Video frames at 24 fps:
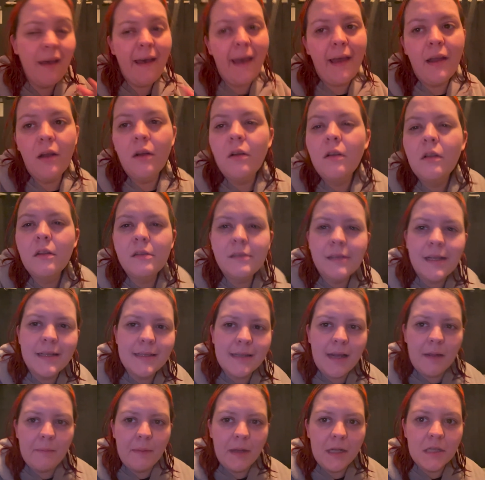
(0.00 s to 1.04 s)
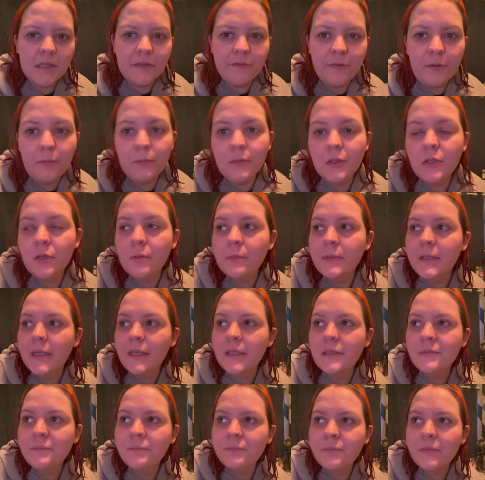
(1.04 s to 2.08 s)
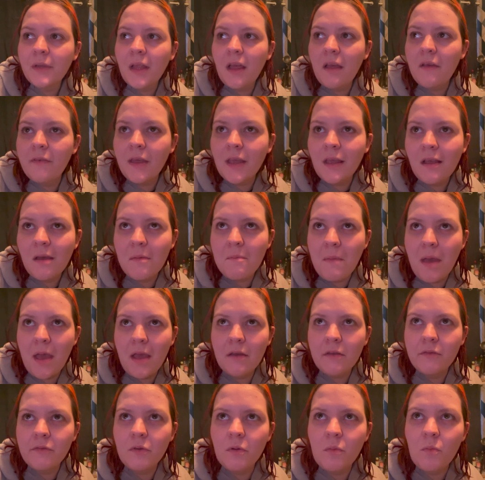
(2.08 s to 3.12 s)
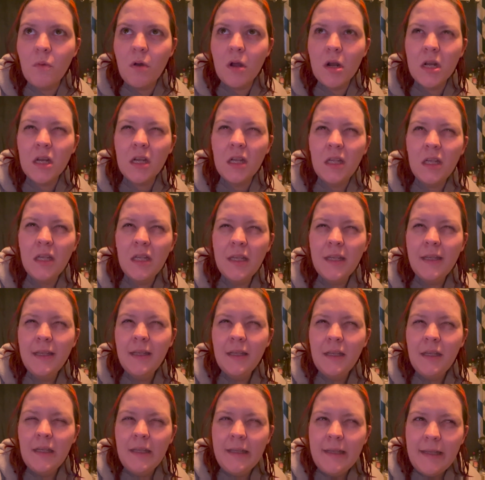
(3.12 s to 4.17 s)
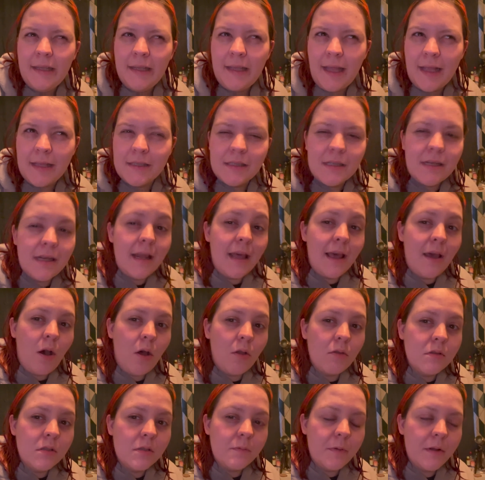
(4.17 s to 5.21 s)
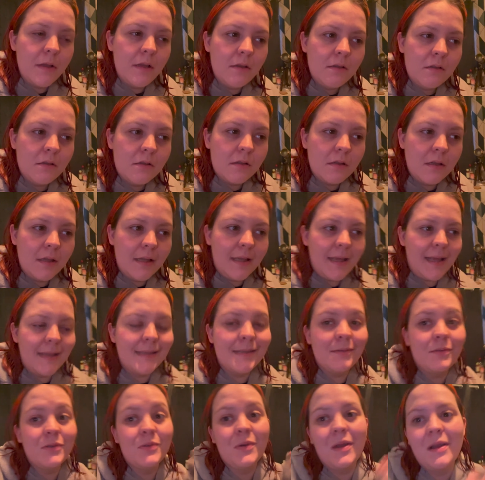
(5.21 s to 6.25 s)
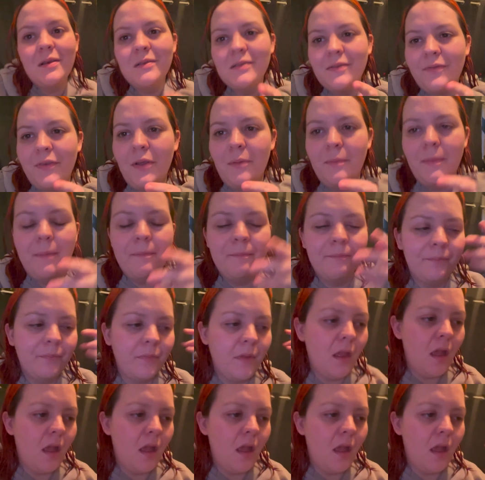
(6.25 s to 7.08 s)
I don't know the last time I actually filmed an update. I think I may have done one yesterday on sprints. Yes, it was when I was filming.